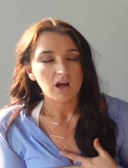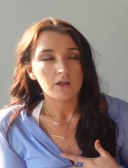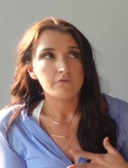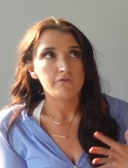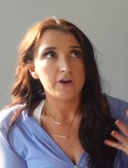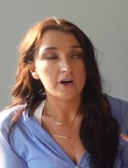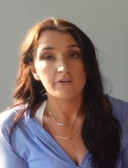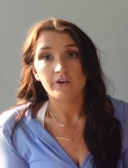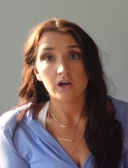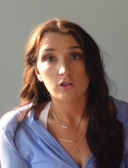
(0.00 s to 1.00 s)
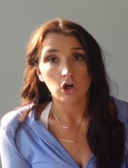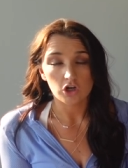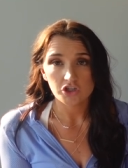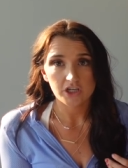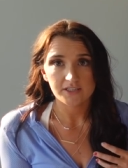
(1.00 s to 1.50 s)
a very, very
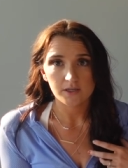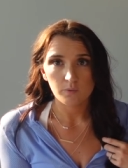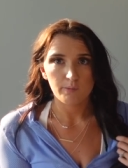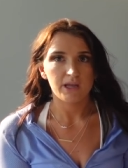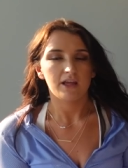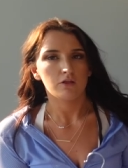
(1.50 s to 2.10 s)
large chested women.